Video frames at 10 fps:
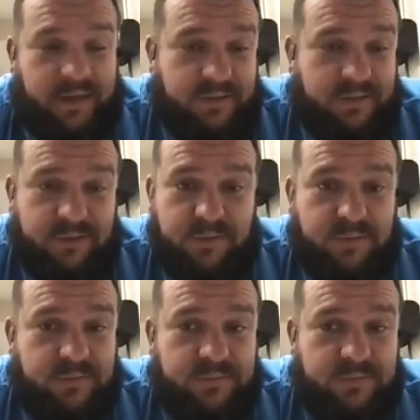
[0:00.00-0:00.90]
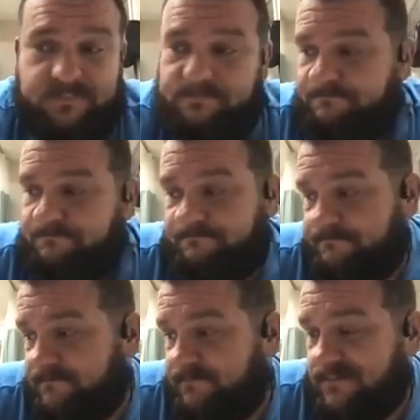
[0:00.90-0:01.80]
I can do
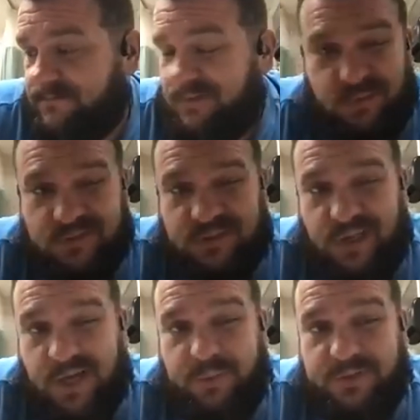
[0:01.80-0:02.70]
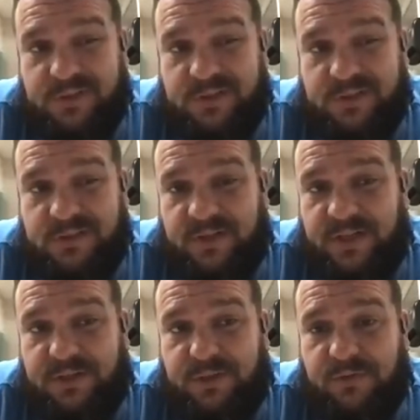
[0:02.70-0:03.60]
almost 90%
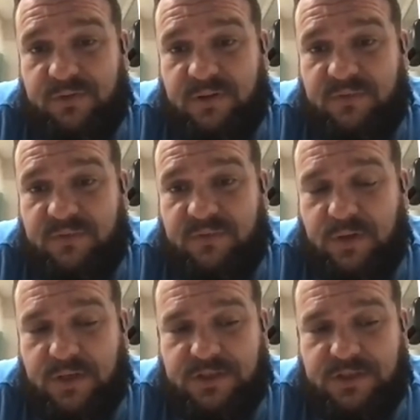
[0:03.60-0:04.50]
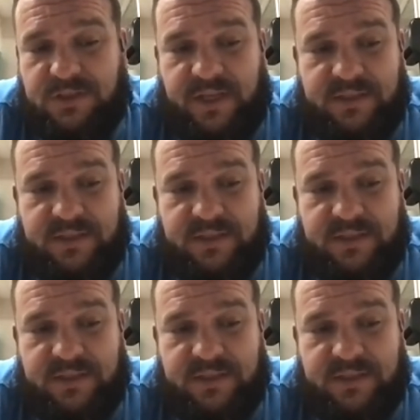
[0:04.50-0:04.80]
of the stuff I need to do from my phone.